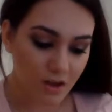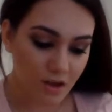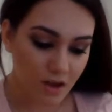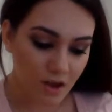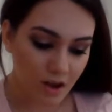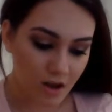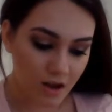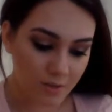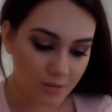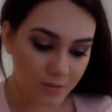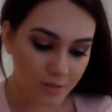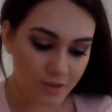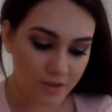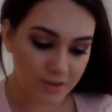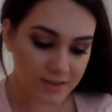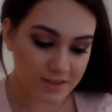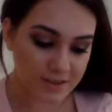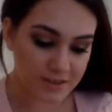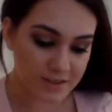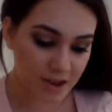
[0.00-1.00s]
With
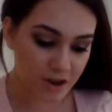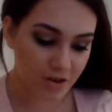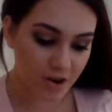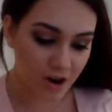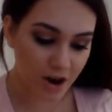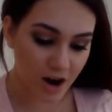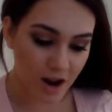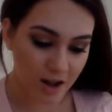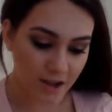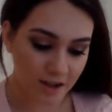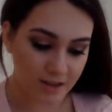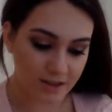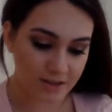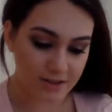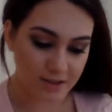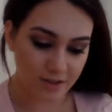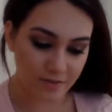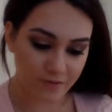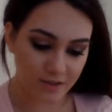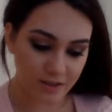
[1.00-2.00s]
Sarah, I can
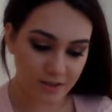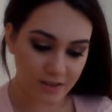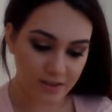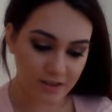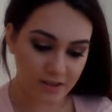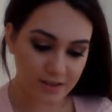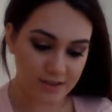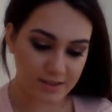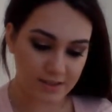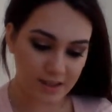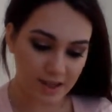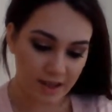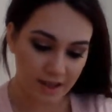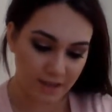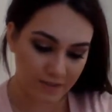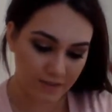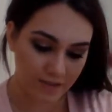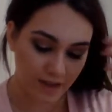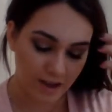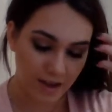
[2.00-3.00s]
definitely
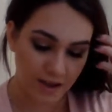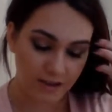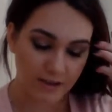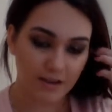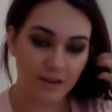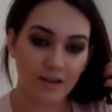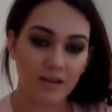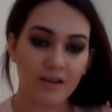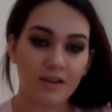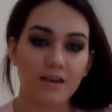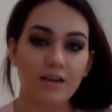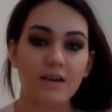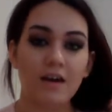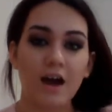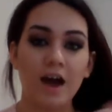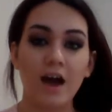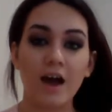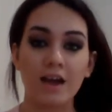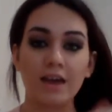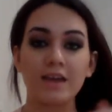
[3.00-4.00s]
say that
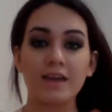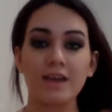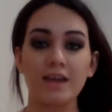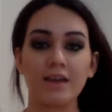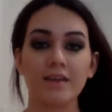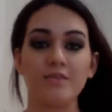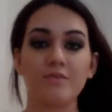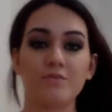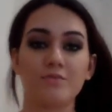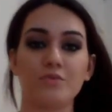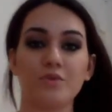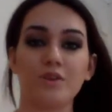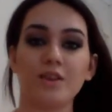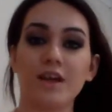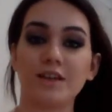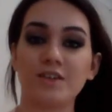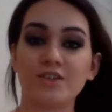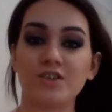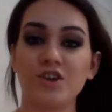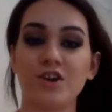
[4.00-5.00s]
I can
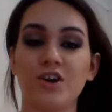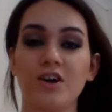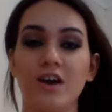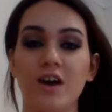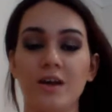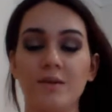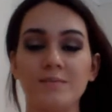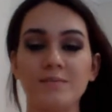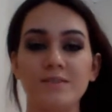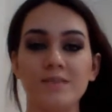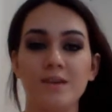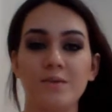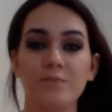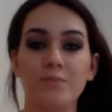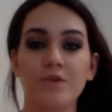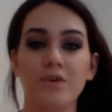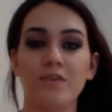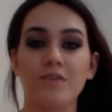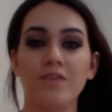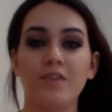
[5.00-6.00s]
relate to her. I'm
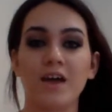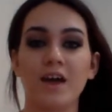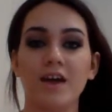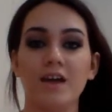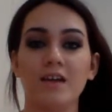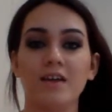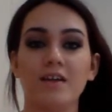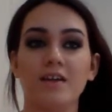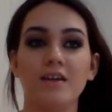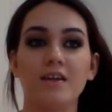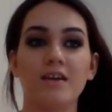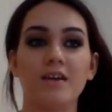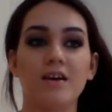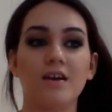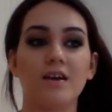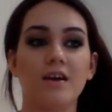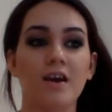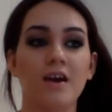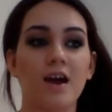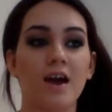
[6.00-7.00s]
someone that
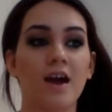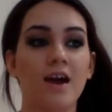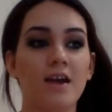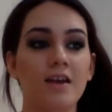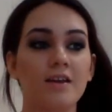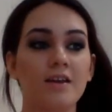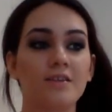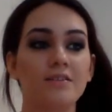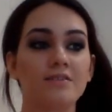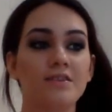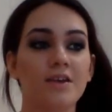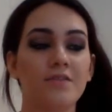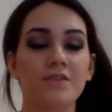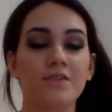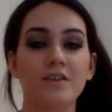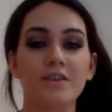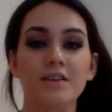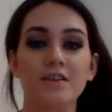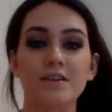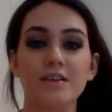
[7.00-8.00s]
I
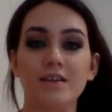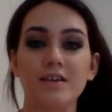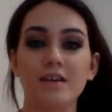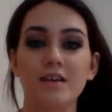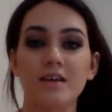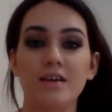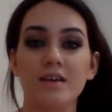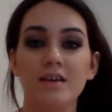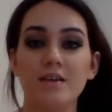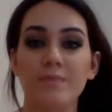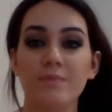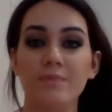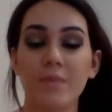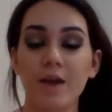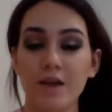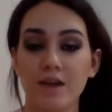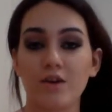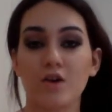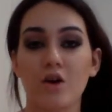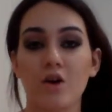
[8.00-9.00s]
definitely
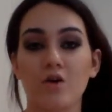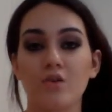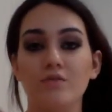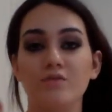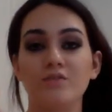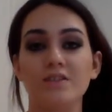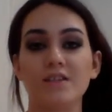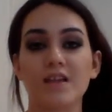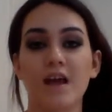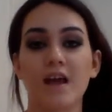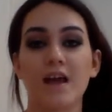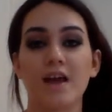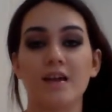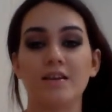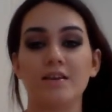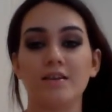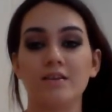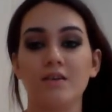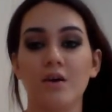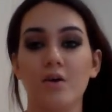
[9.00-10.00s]
make goals
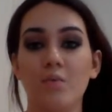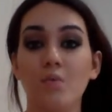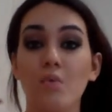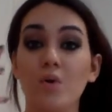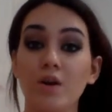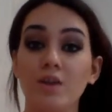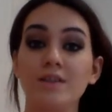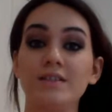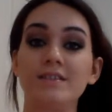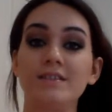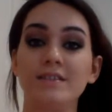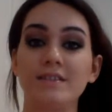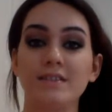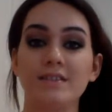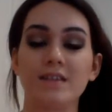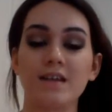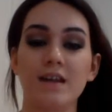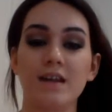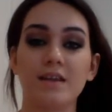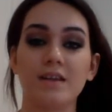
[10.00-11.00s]
and want to
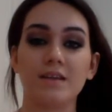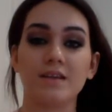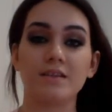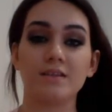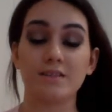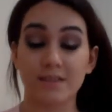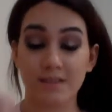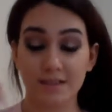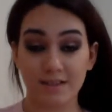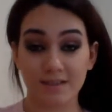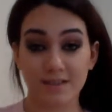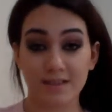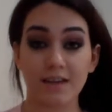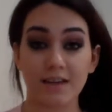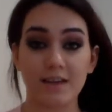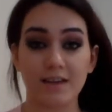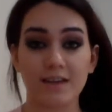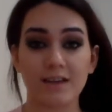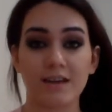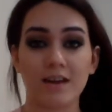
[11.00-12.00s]

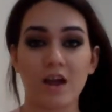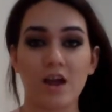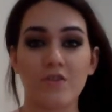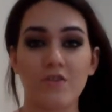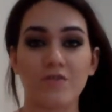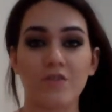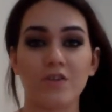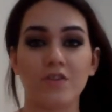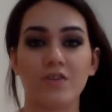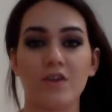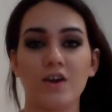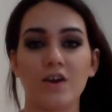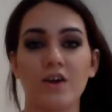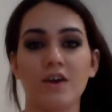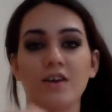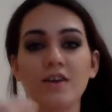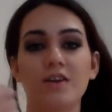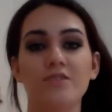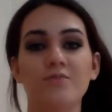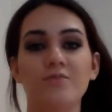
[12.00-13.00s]
succeed in everything
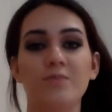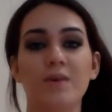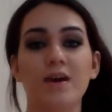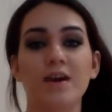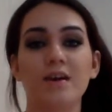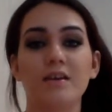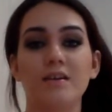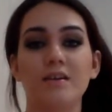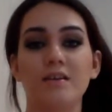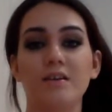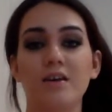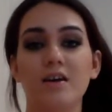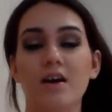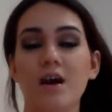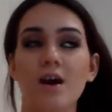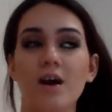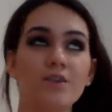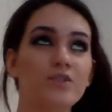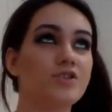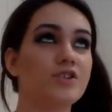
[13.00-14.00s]
and give my
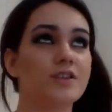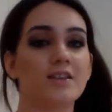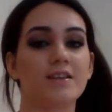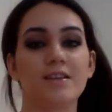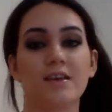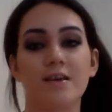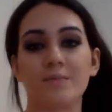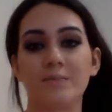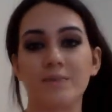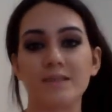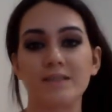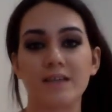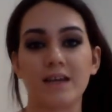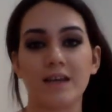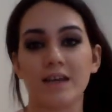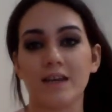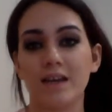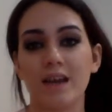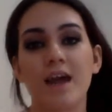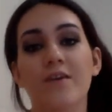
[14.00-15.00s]

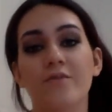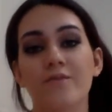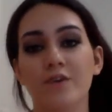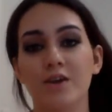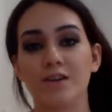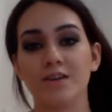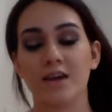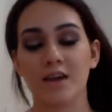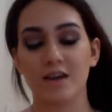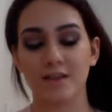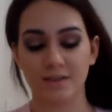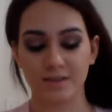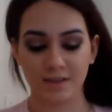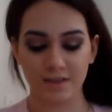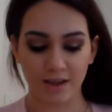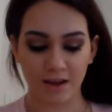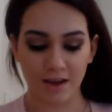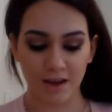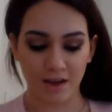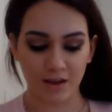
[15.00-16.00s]
110% in every
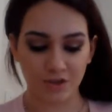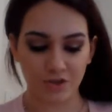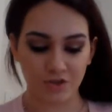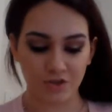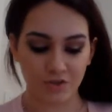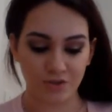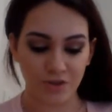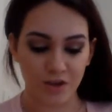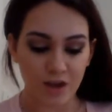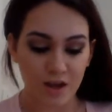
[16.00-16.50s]
task that I do.